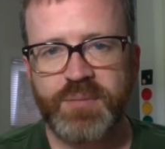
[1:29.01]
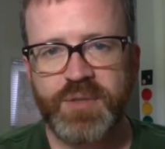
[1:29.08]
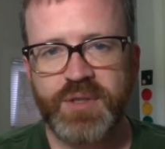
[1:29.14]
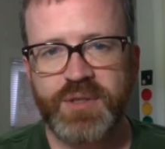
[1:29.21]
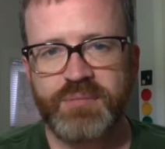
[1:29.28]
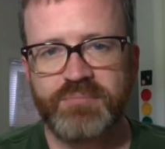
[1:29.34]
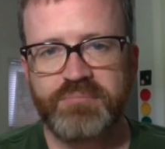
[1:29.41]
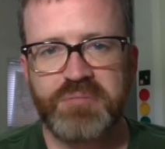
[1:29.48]

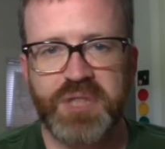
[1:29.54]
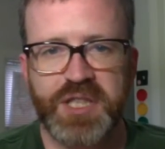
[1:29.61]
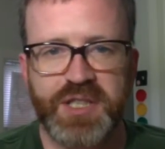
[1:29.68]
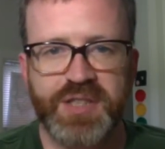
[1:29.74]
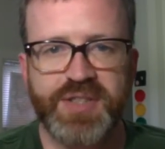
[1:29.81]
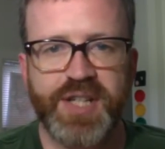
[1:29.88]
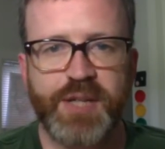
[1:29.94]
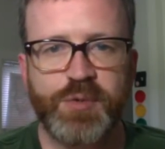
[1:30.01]
but an
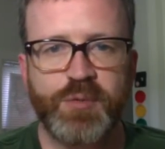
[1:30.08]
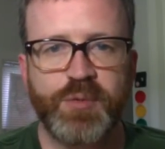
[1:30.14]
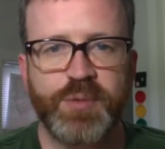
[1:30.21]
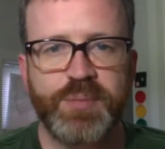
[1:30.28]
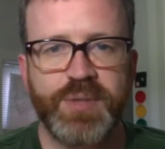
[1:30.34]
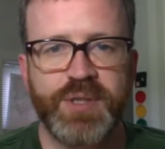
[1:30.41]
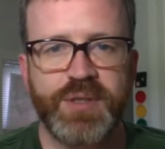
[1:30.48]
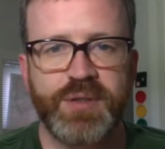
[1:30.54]
example
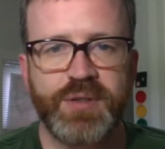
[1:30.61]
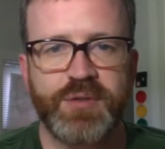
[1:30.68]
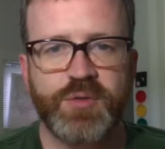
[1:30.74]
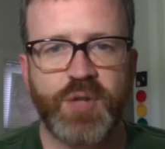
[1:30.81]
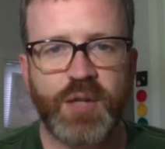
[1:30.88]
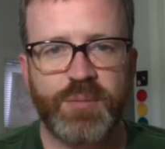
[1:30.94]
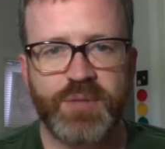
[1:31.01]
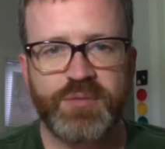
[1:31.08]
would be
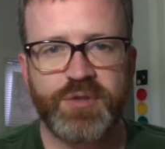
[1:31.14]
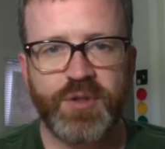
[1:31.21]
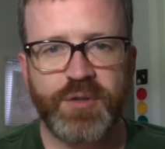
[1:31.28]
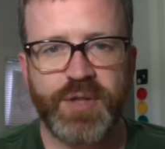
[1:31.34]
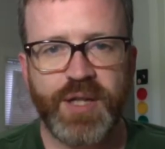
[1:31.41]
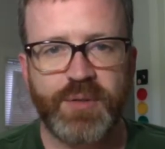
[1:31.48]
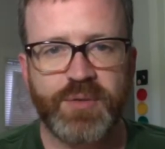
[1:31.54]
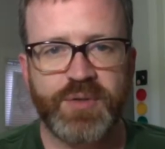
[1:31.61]
dropping
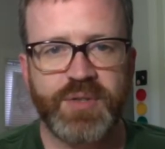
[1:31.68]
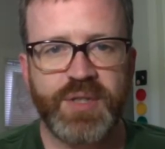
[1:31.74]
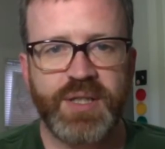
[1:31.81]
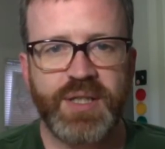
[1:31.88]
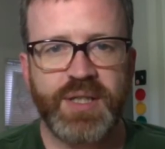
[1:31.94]
pronouns.